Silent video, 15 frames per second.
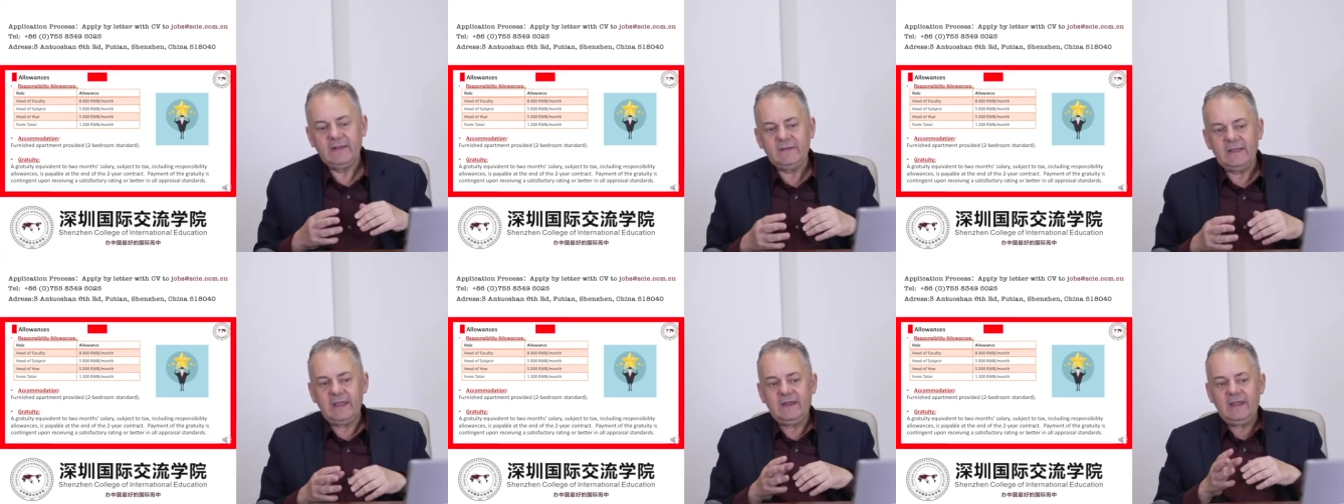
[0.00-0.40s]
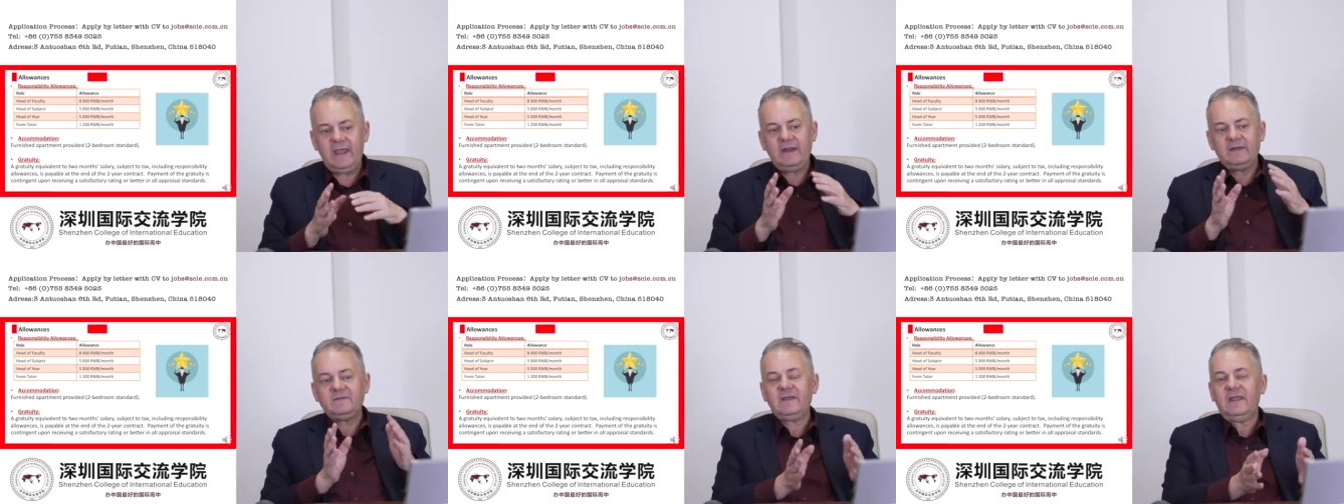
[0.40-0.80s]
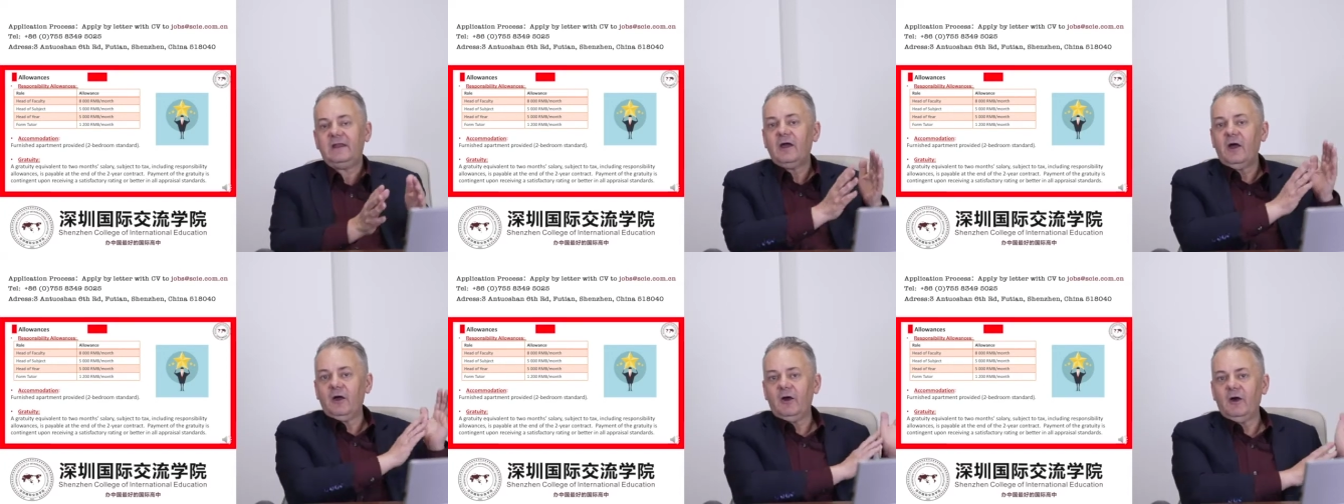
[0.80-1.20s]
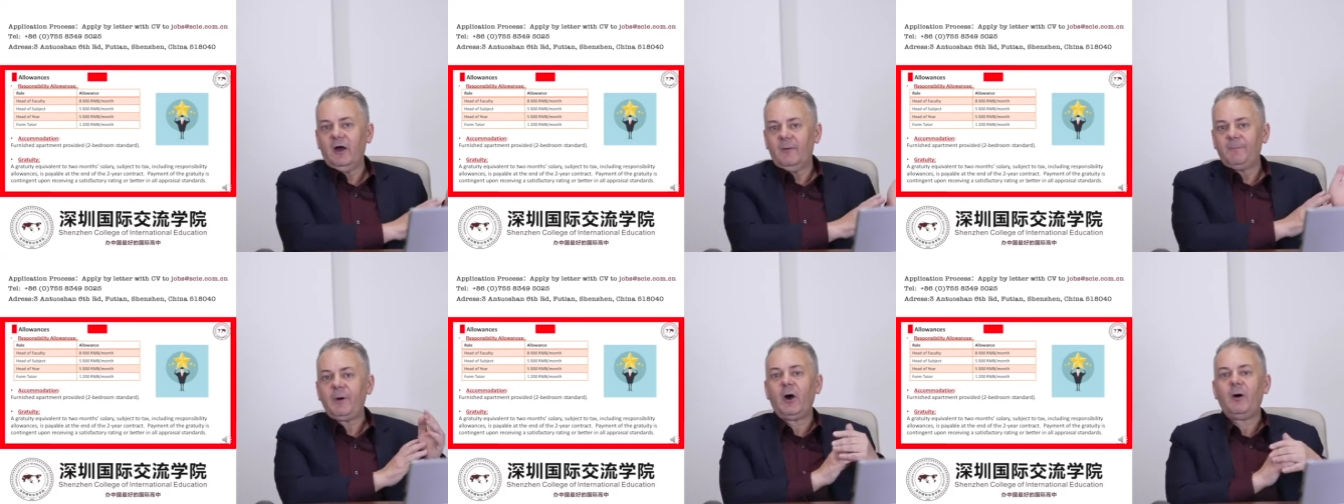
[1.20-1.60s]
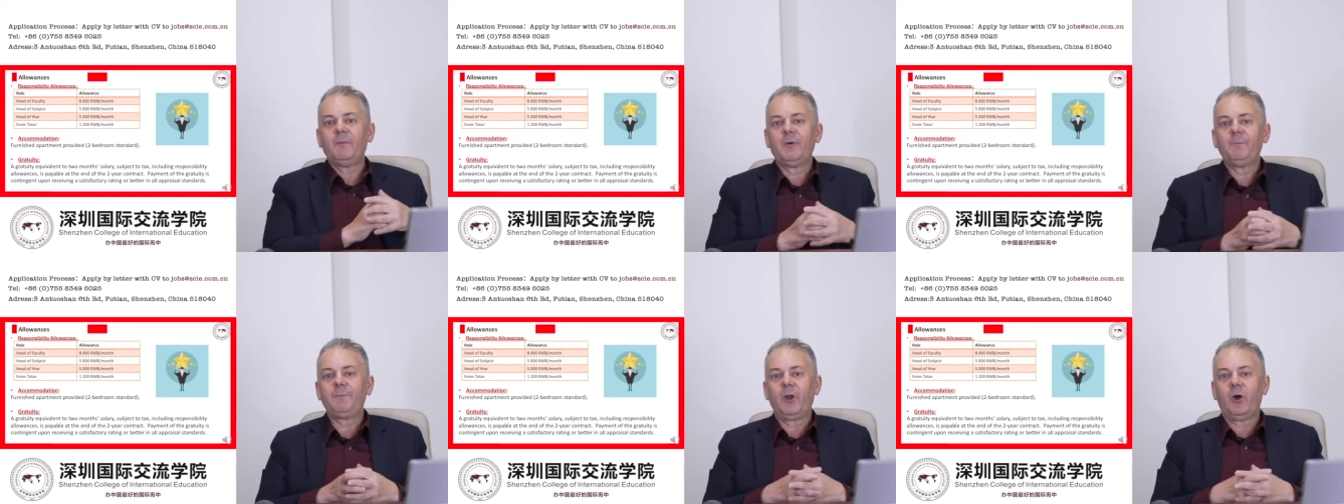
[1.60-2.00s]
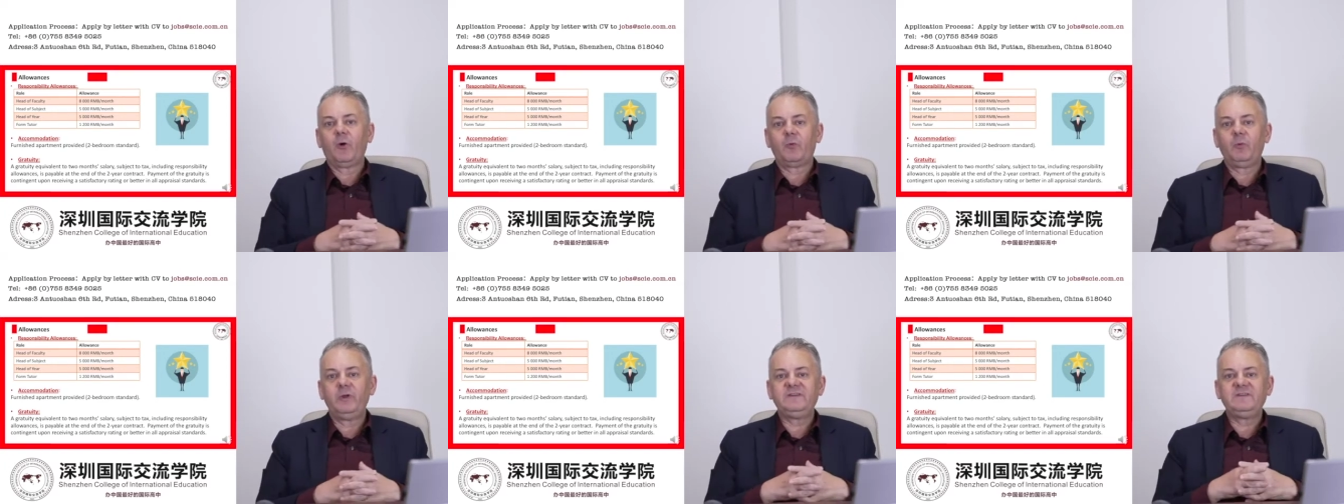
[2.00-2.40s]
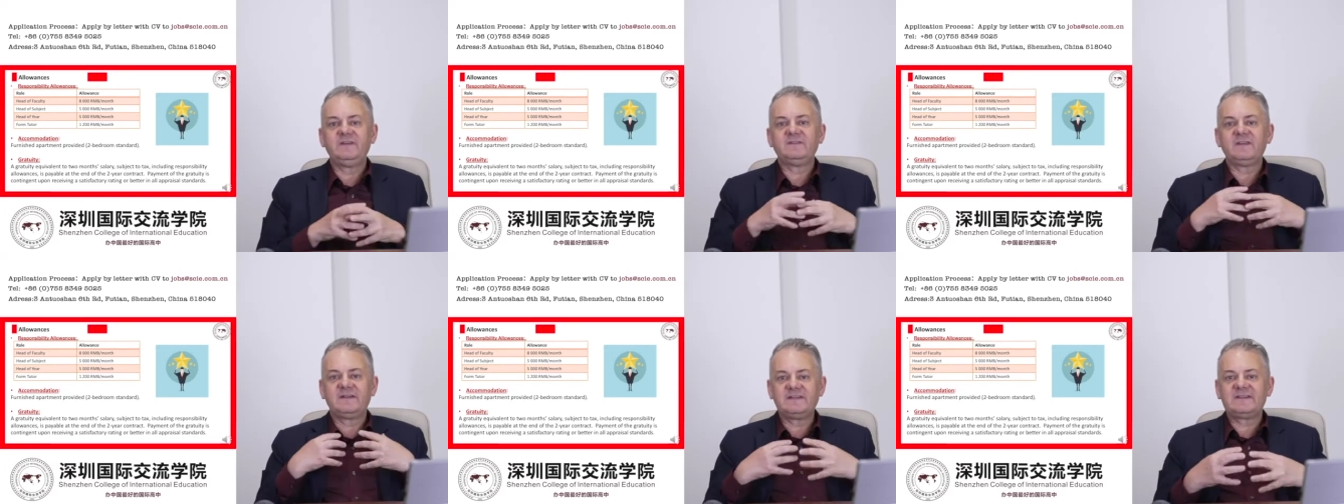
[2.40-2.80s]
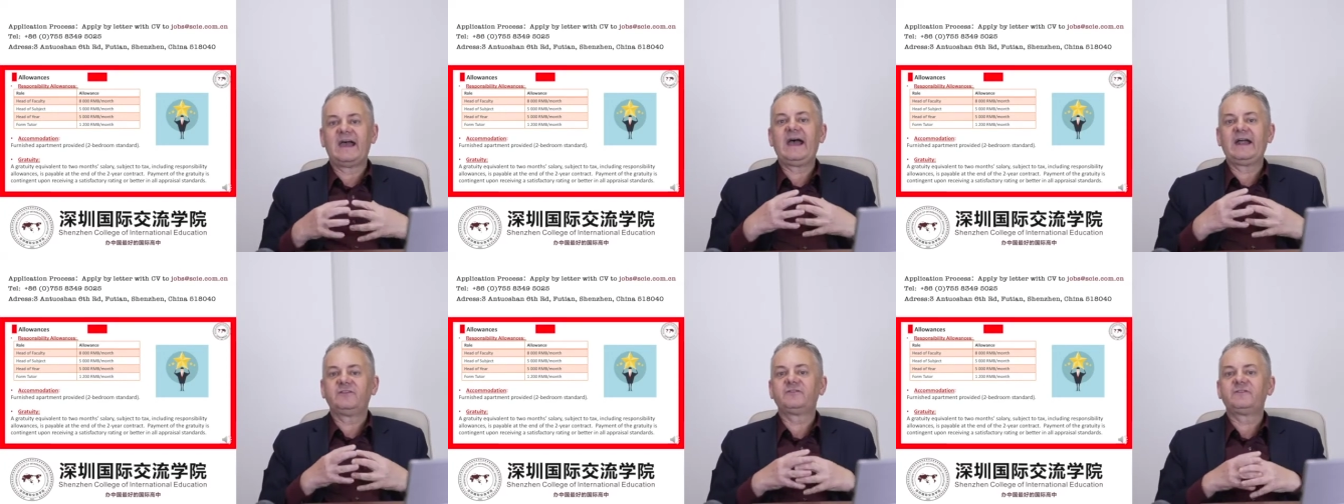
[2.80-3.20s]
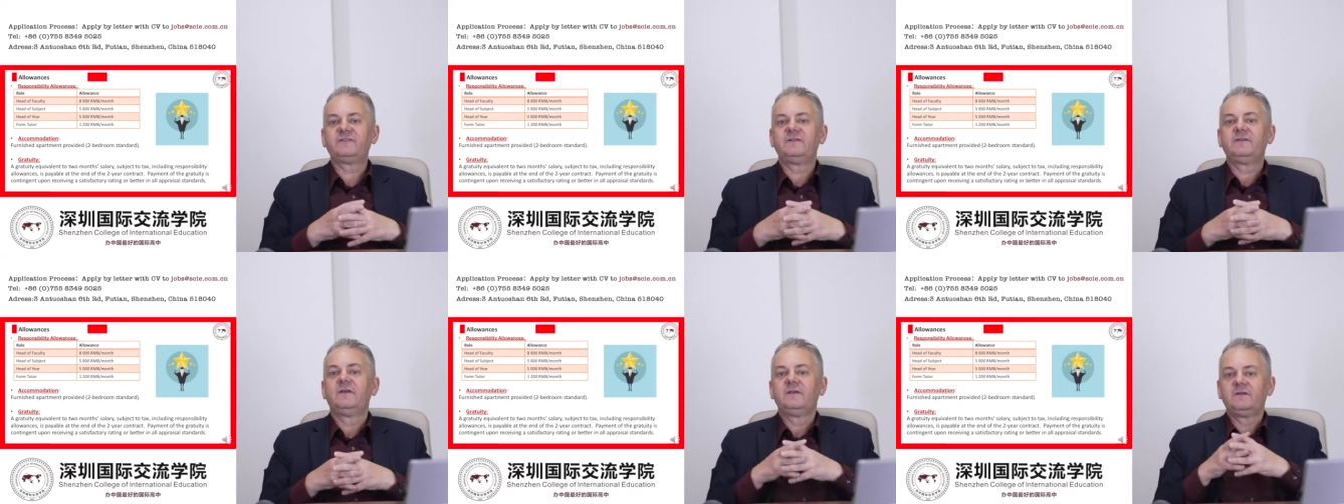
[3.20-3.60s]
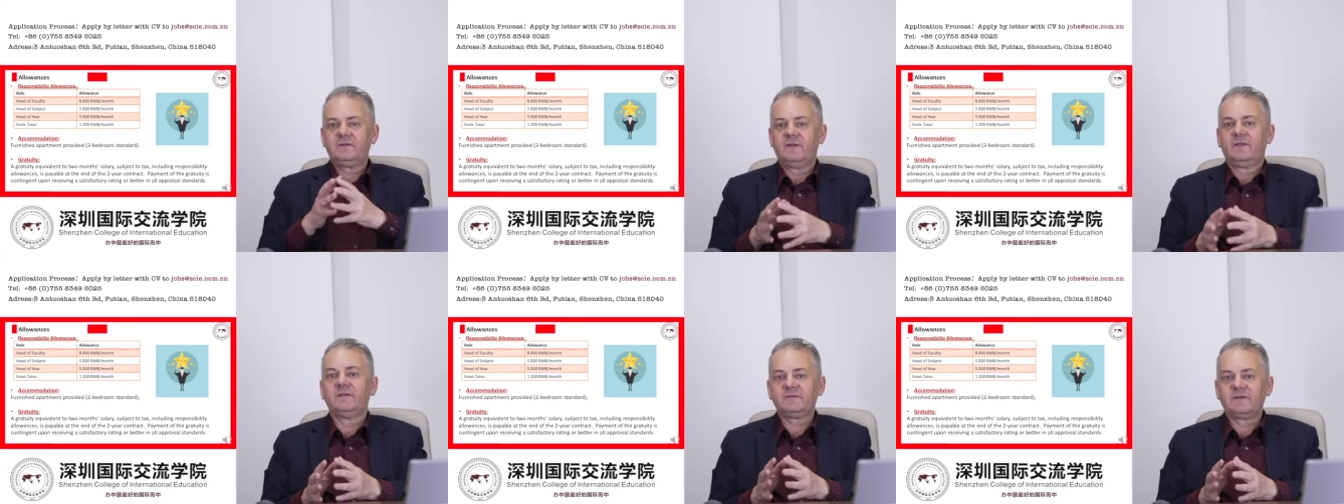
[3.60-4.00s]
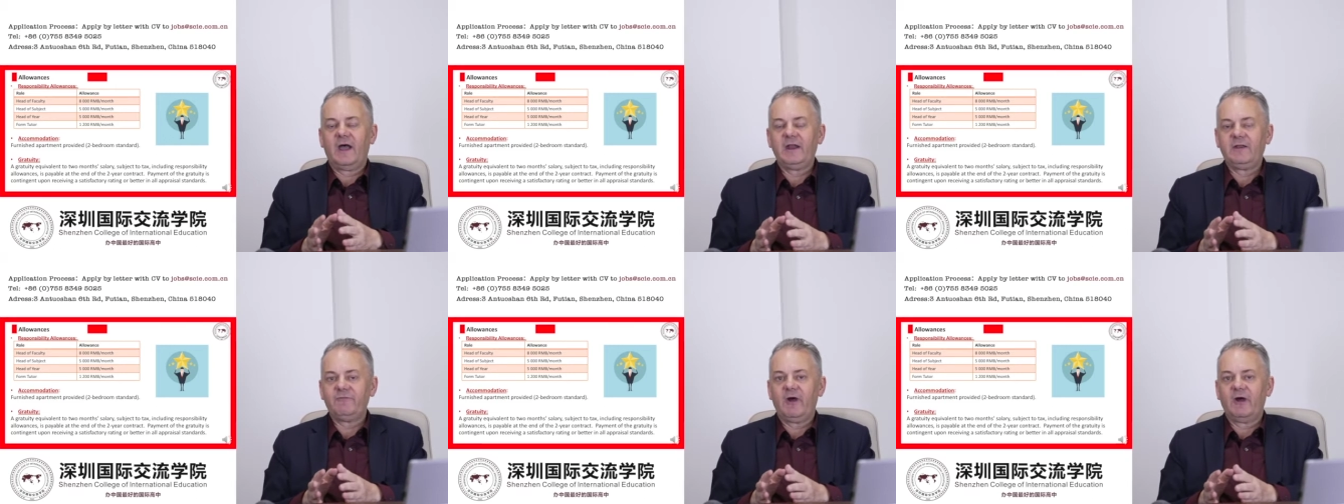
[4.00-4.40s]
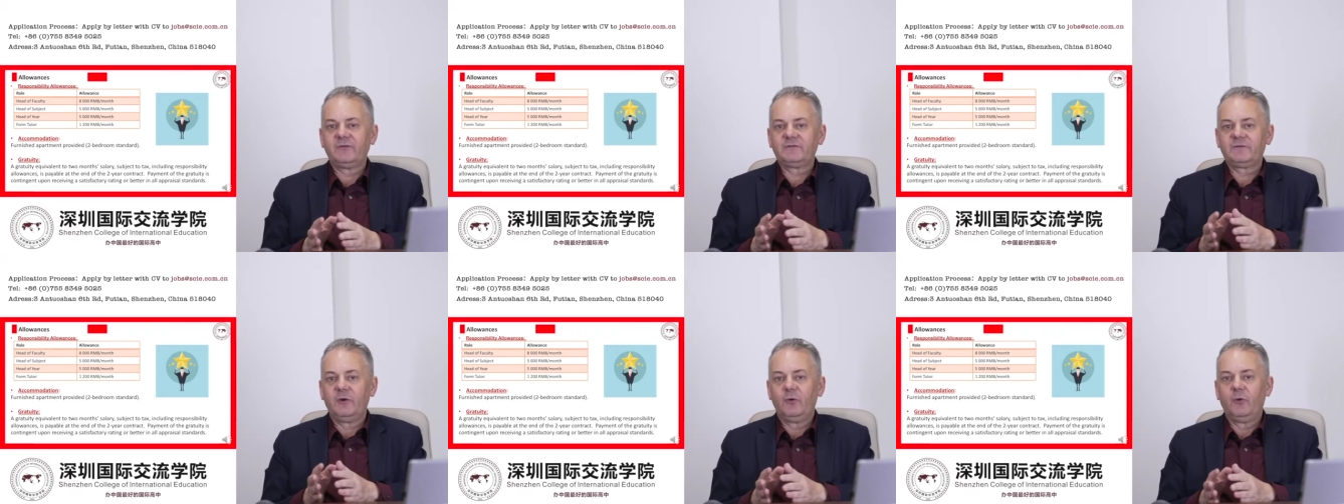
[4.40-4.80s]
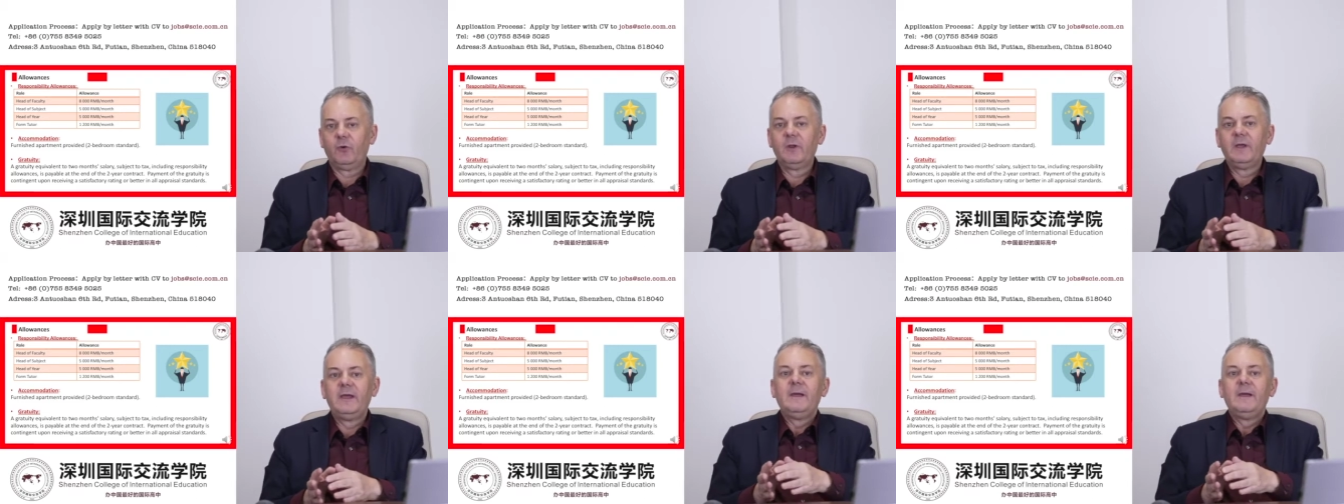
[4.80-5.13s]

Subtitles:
It's in our apartment block, which is attached to the side of our school.